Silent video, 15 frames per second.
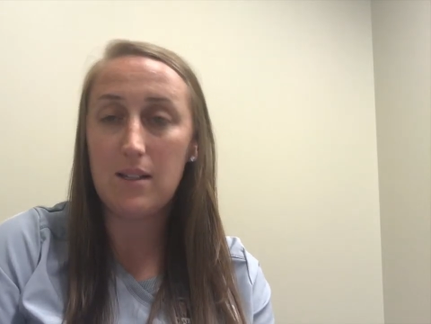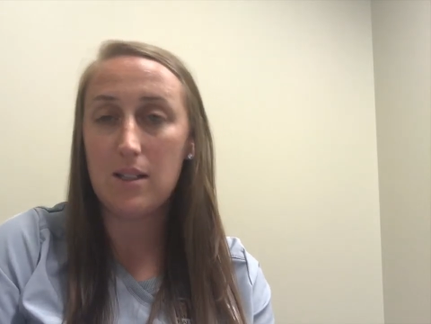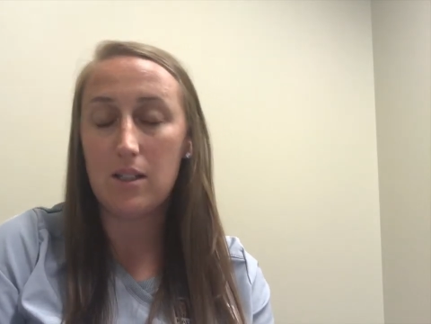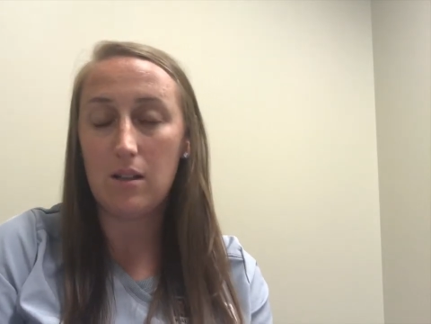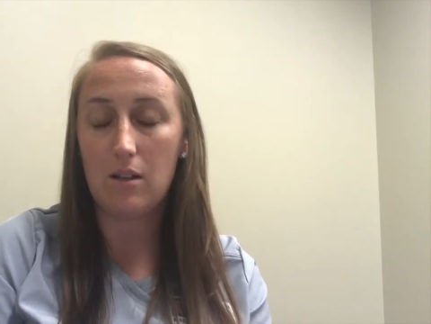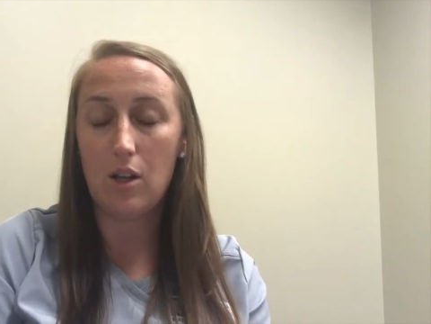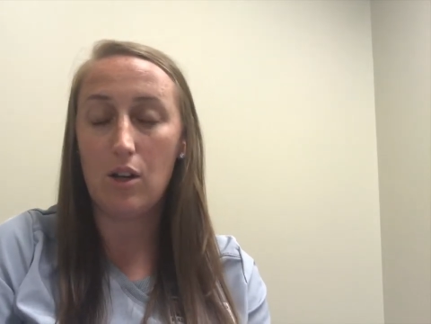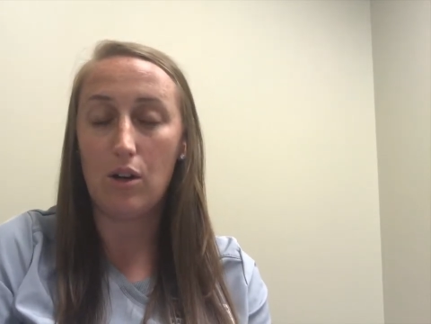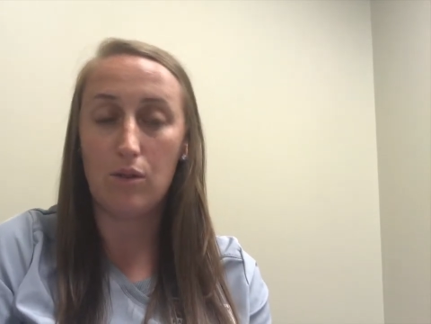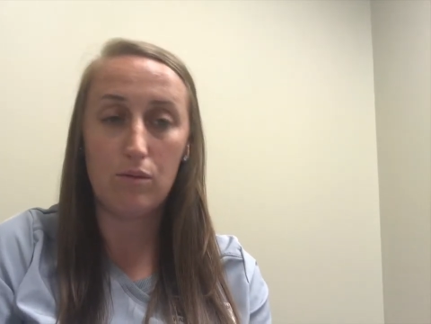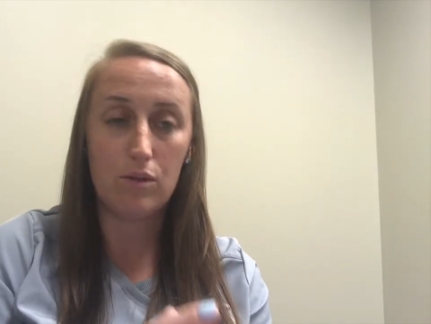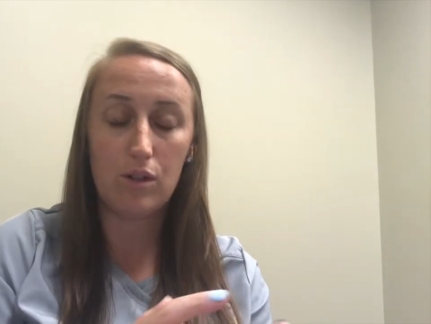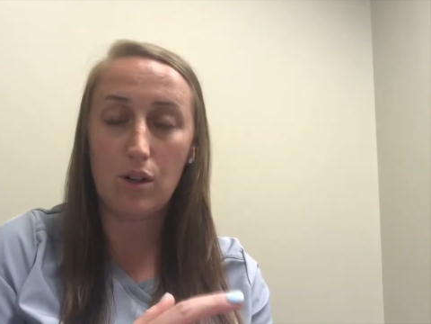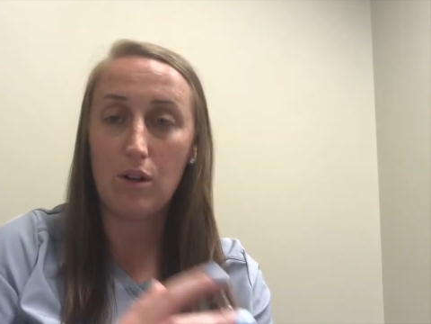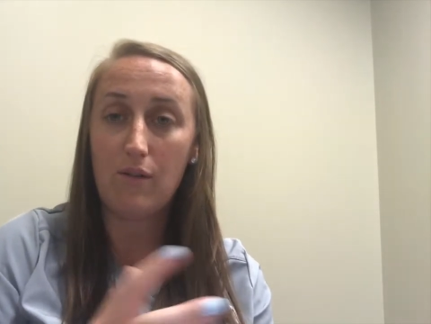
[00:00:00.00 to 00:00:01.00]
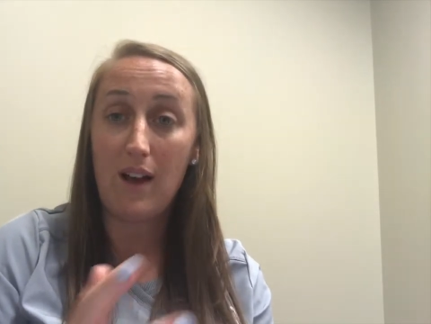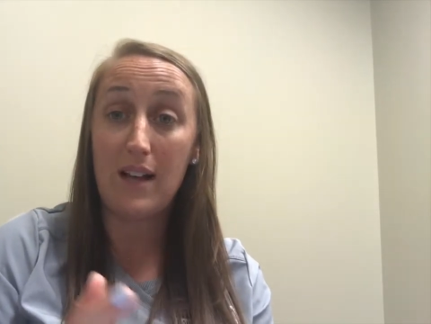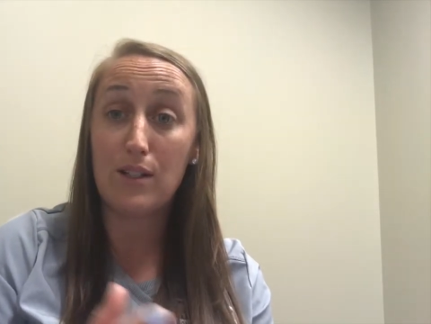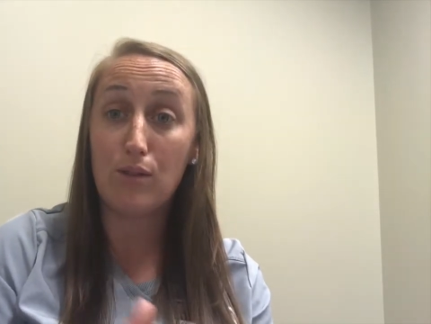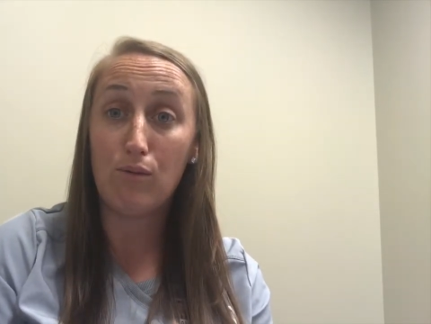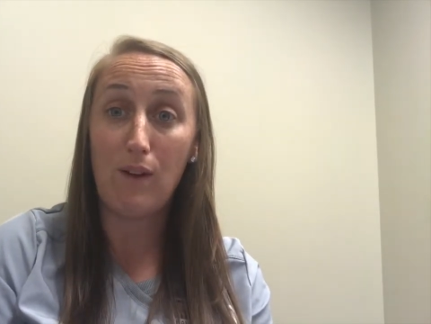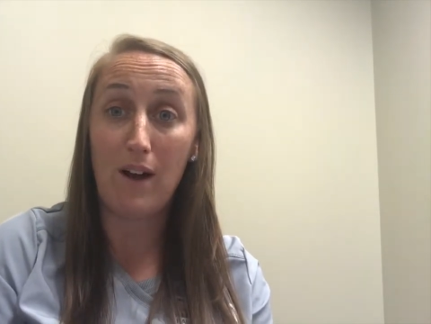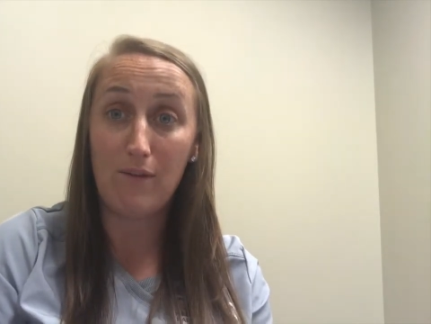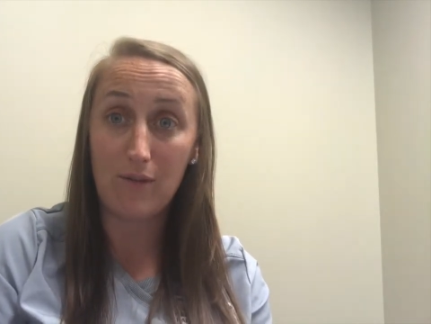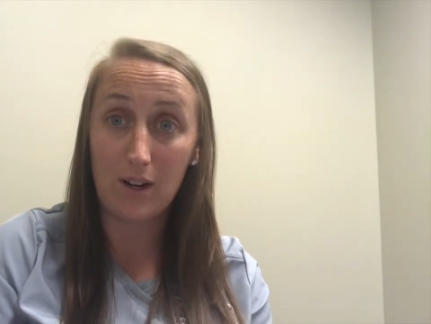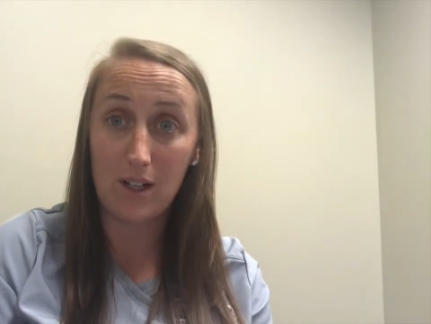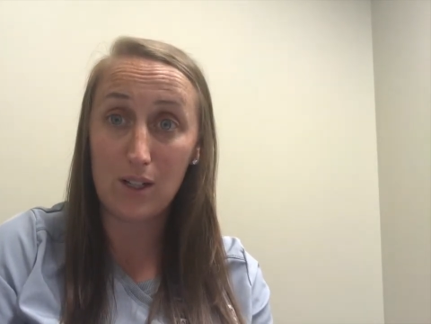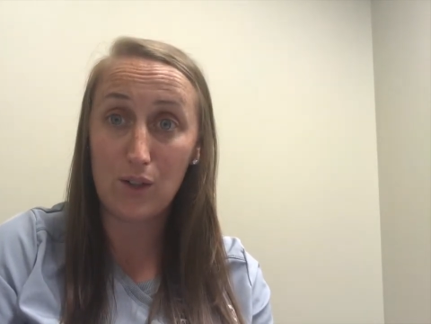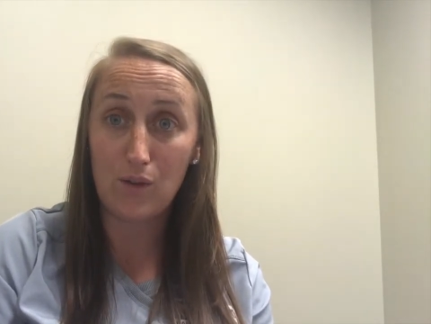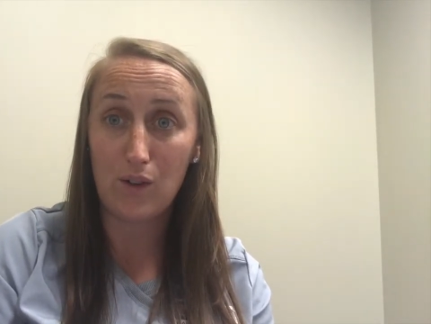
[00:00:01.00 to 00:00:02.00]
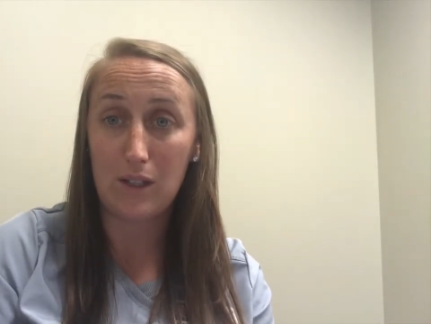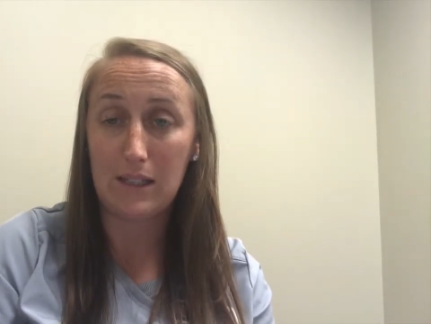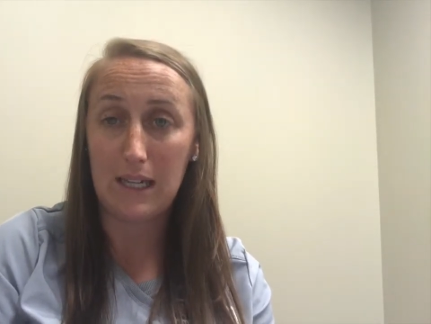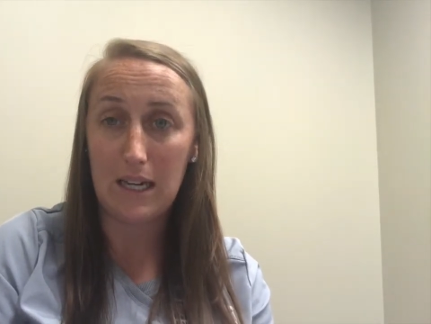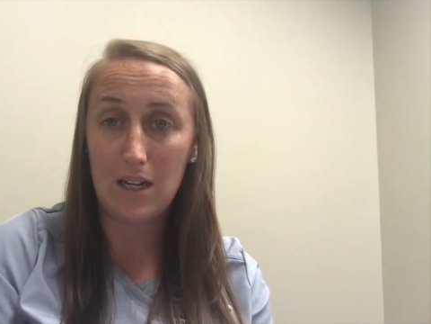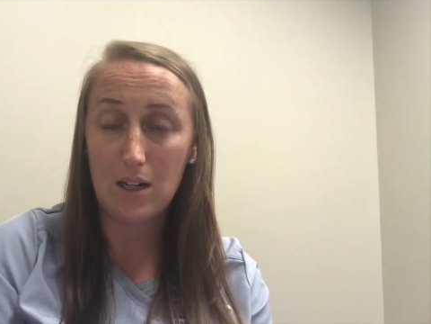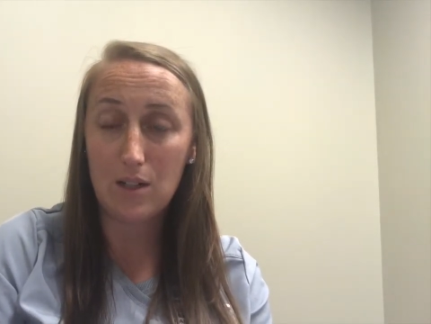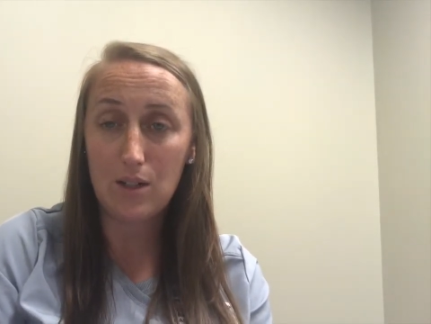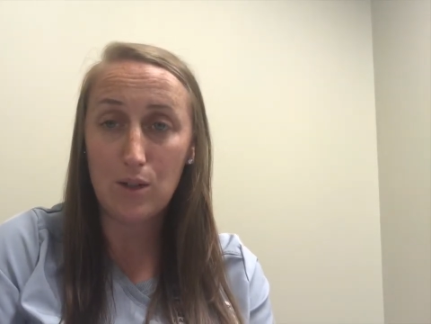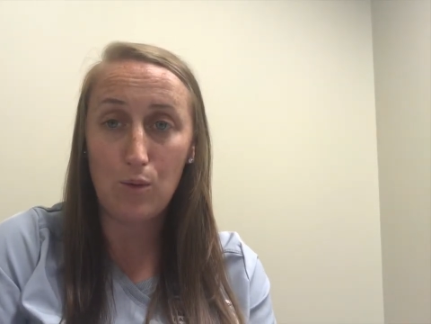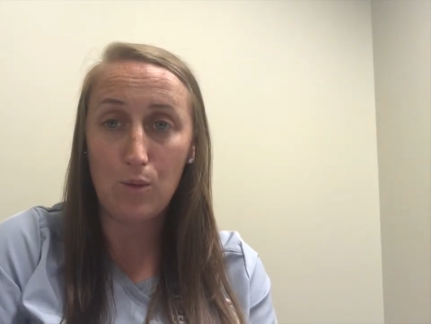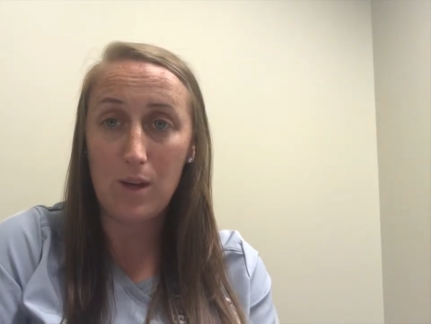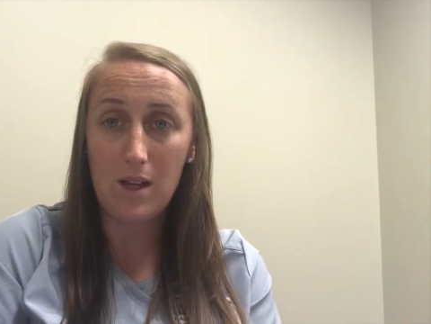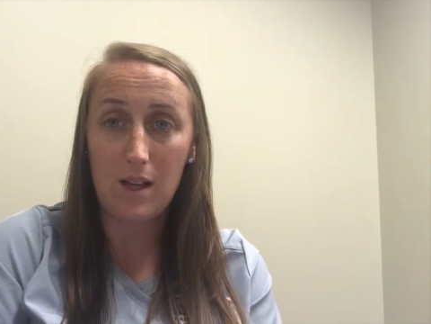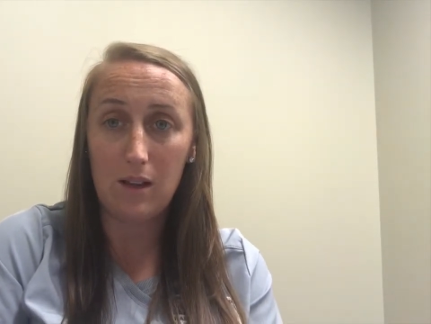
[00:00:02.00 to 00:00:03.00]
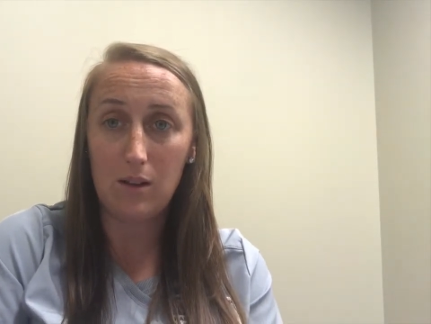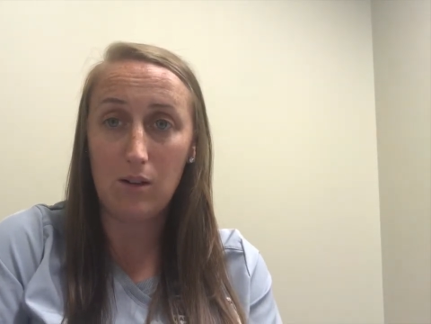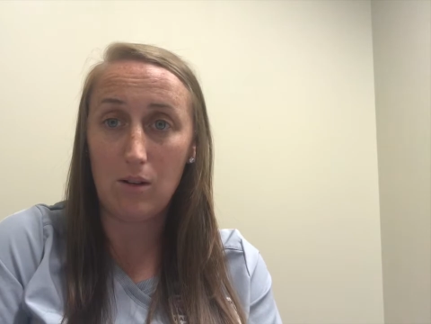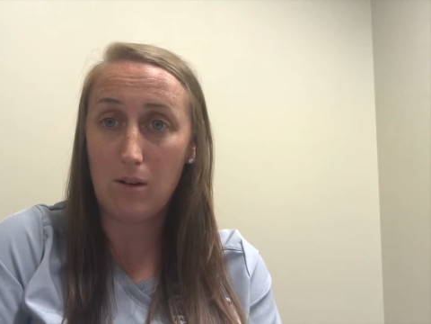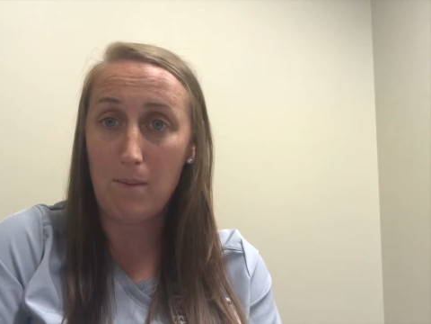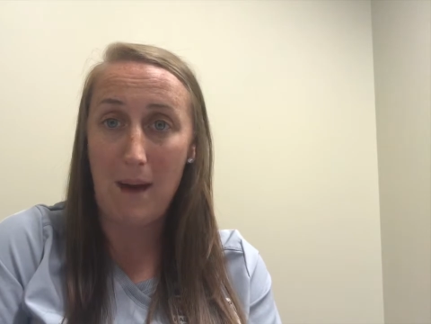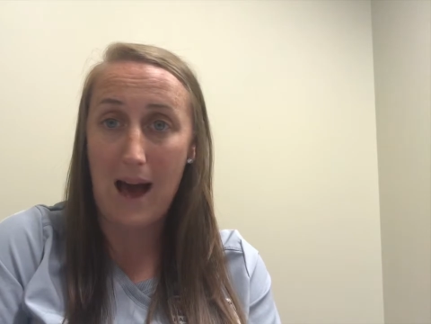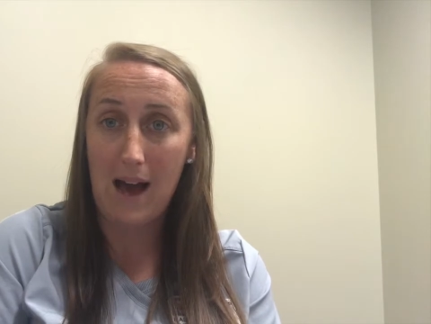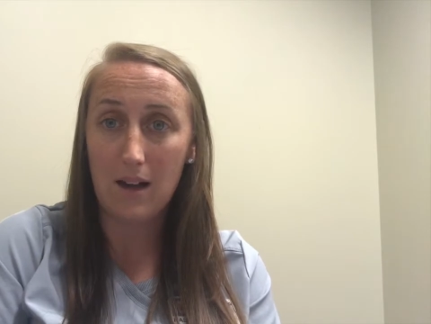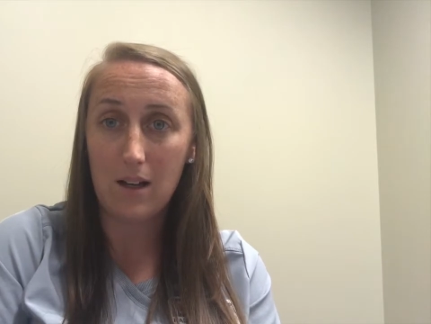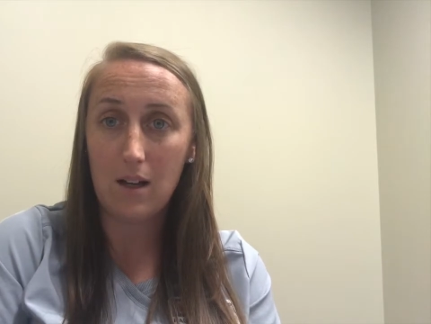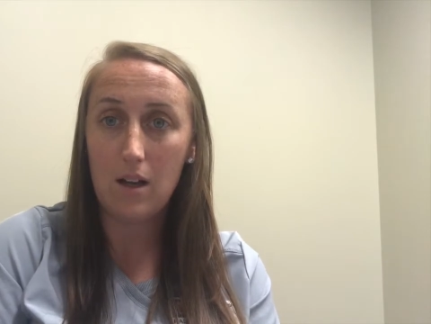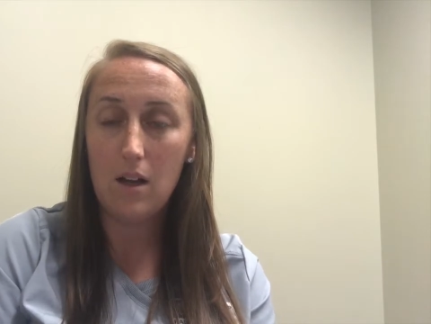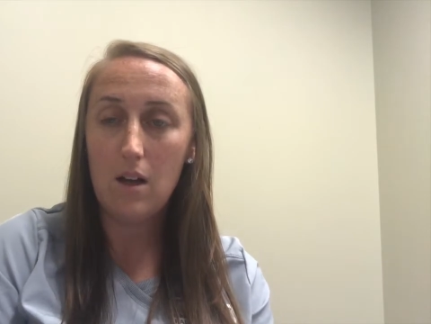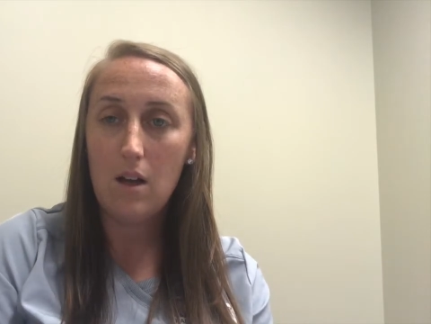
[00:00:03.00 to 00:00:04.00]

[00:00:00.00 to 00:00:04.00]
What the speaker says: serve as a reference for later so we can look back.